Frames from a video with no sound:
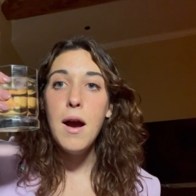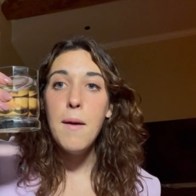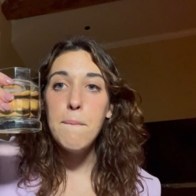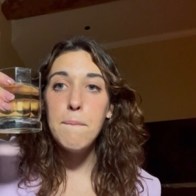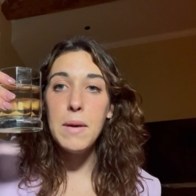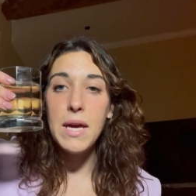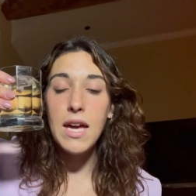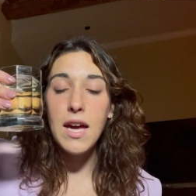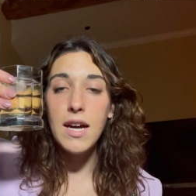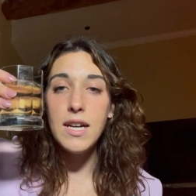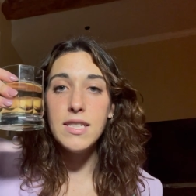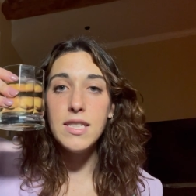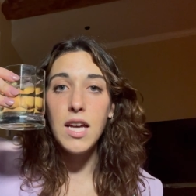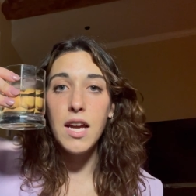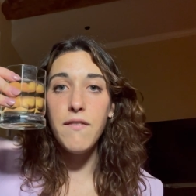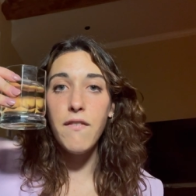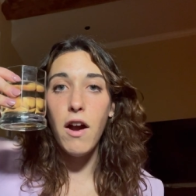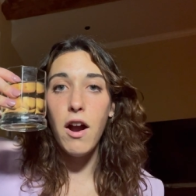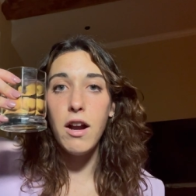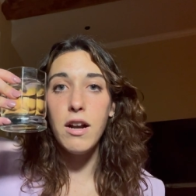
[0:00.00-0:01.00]
Because
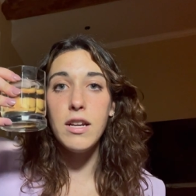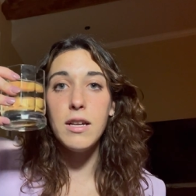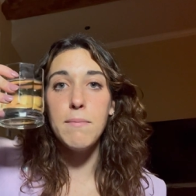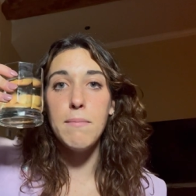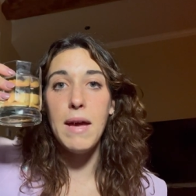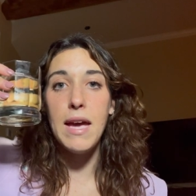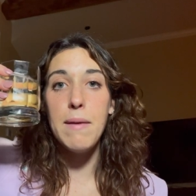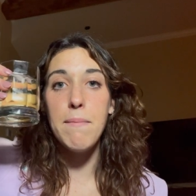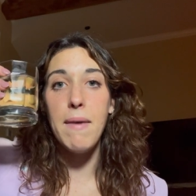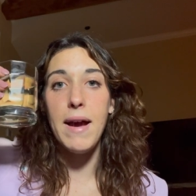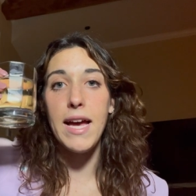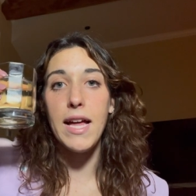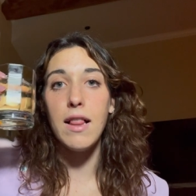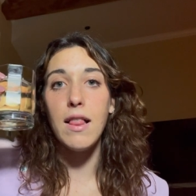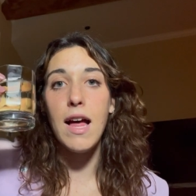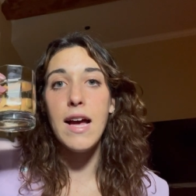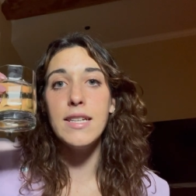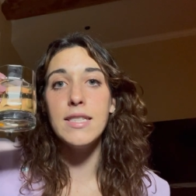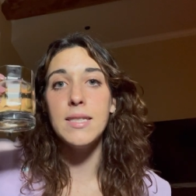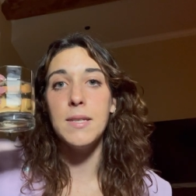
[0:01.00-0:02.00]
I've already made my
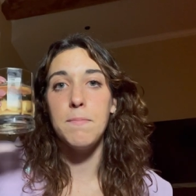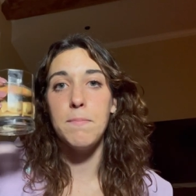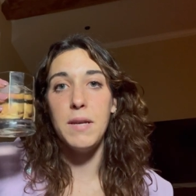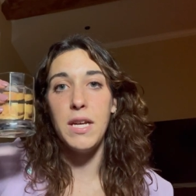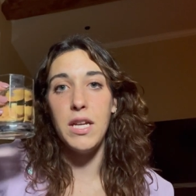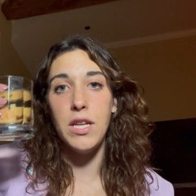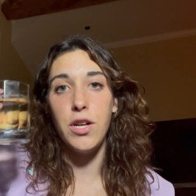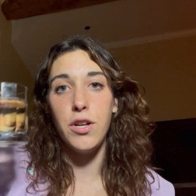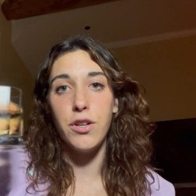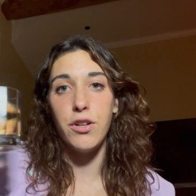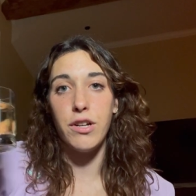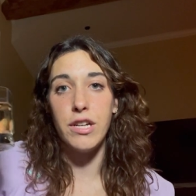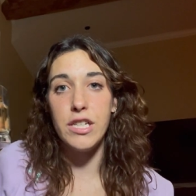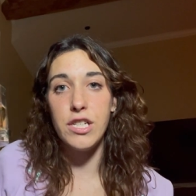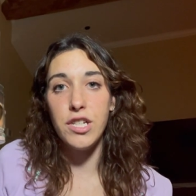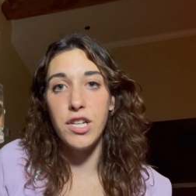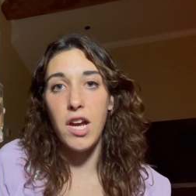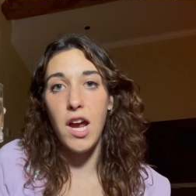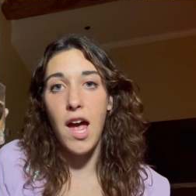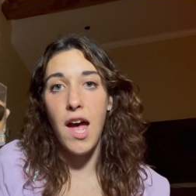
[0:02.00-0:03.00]
glass of Pinot
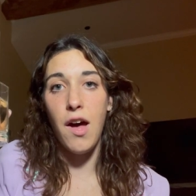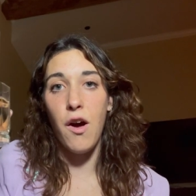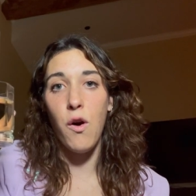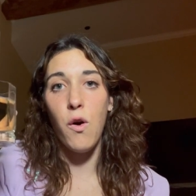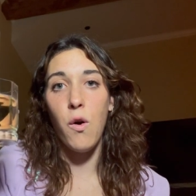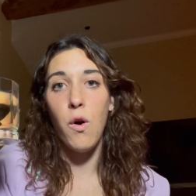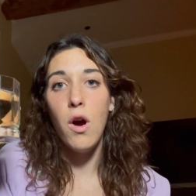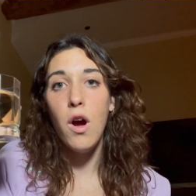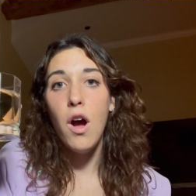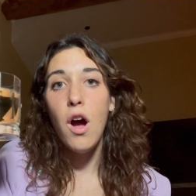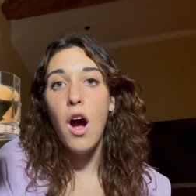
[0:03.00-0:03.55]
Grigio,